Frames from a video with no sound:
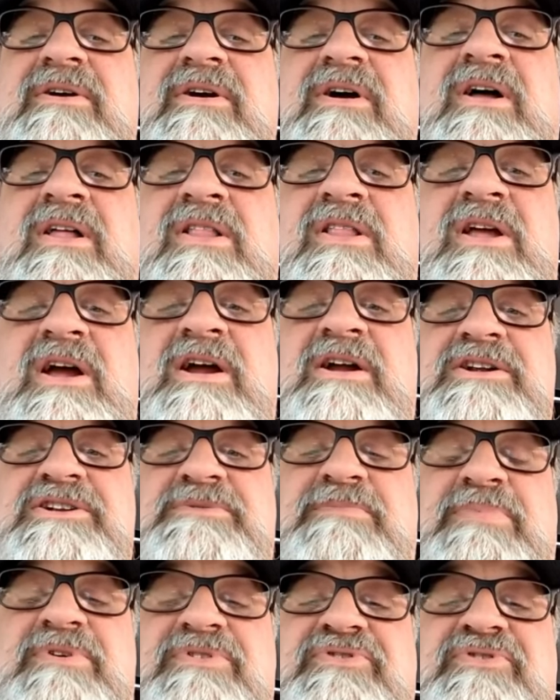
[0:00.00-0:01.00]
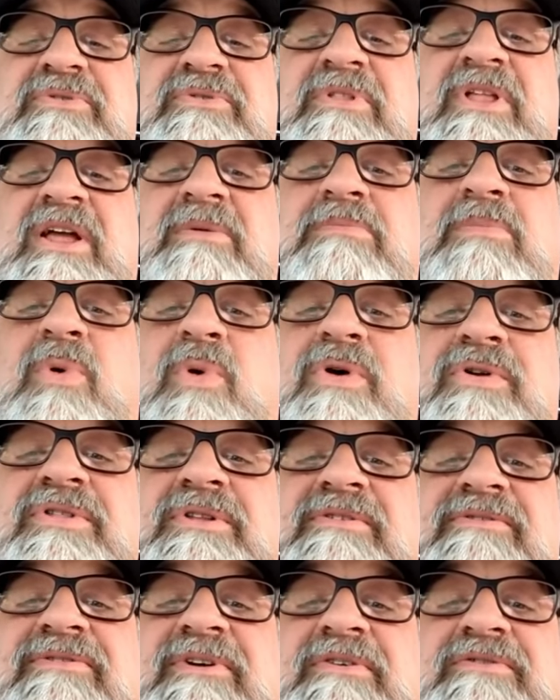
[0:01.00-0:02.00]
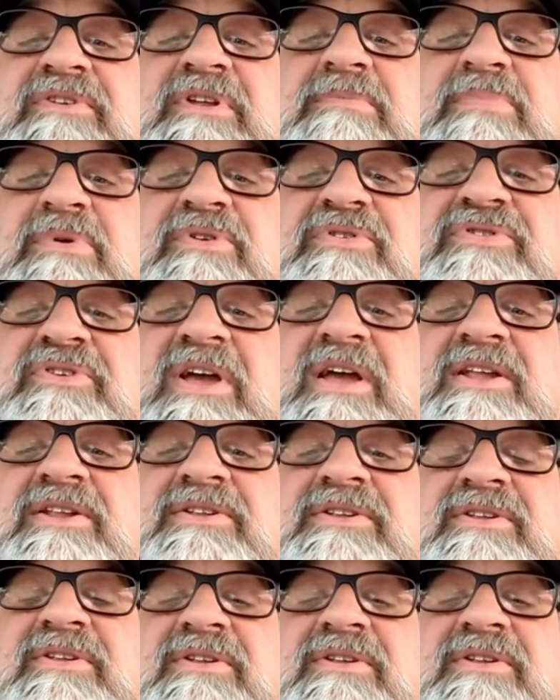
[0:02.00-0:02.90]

a large percent, like more than 50%